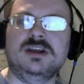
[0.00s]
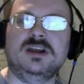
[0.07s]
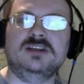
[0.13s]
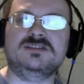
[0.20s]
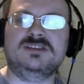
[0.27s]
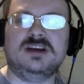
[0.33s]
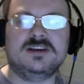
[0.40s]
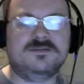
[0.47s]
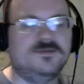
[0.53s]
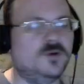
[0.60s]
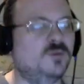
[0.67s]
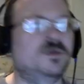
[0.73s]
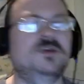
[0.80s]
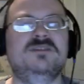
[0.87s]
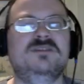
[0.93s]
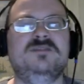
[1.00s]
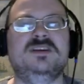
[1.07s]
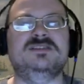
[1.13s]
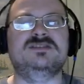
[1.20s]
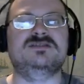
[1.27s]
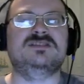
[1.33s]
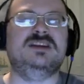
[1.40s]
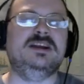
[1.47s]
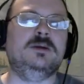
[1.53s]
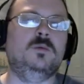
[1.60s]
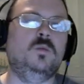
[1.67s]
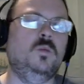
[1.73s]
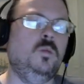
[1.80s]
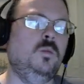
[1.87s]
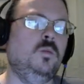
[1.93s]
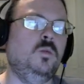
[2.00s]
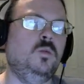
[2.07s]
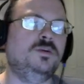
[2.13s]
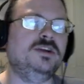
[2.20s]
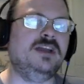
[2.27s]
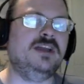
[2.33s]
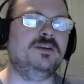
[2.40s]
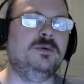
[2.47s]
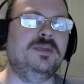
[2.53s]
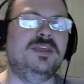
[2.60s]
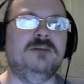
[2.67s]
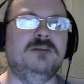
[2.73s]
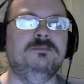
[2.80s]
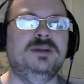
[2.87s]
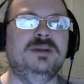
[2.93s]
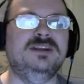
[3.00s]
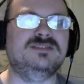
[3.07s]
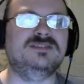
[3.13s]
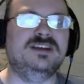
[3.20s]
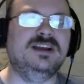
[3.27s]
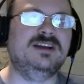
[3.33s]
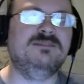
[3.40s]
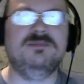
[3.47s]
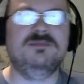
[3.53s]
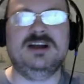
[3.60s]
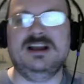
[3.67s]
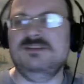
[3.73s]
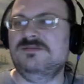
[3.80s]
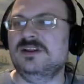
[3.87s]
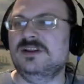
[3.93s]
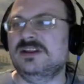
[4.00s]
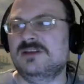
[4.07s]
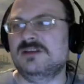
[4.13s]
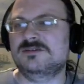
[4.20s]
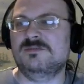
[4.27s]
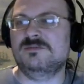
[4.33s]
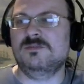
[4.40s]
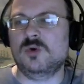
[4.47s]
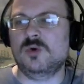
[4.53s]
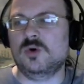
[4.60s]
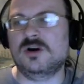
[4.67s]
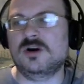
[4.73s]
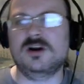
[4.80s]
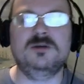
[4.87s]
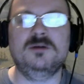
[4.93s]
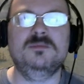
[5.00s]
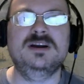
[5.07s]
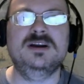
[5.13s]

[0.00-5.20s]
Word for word: it's not a full Modiphius, it's like, together with them, but it's like, I feel like it's more